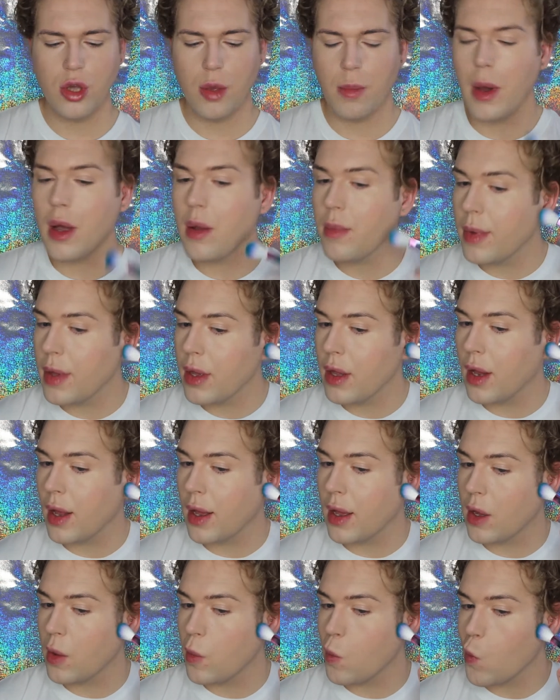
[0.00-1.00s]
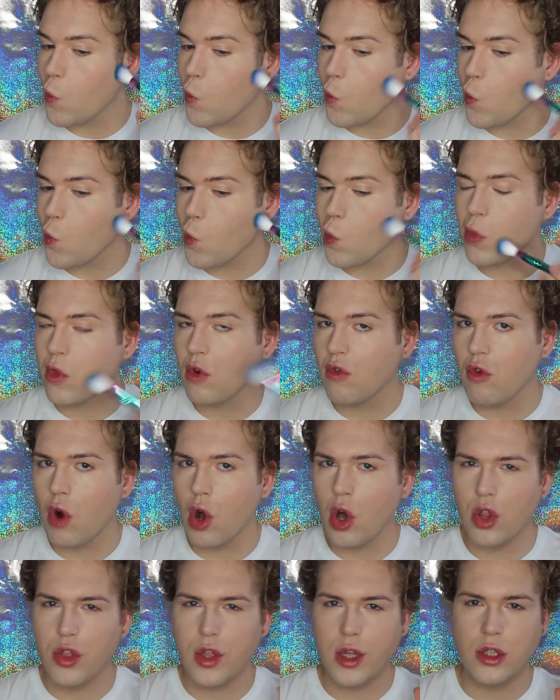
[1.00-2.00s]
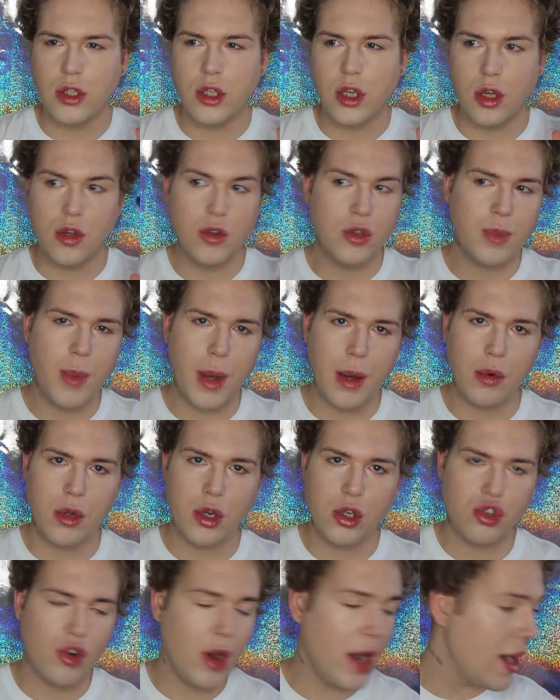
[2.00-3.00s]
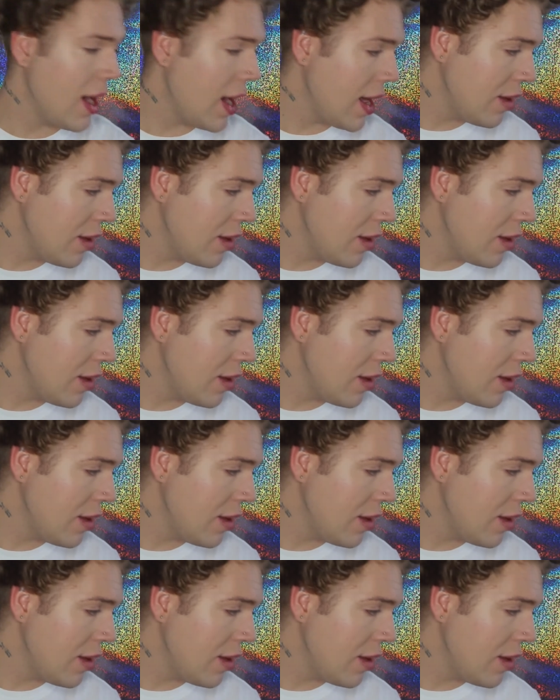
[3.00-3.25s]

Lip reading: It might be like the wrong thing to use, but I'm gonna try it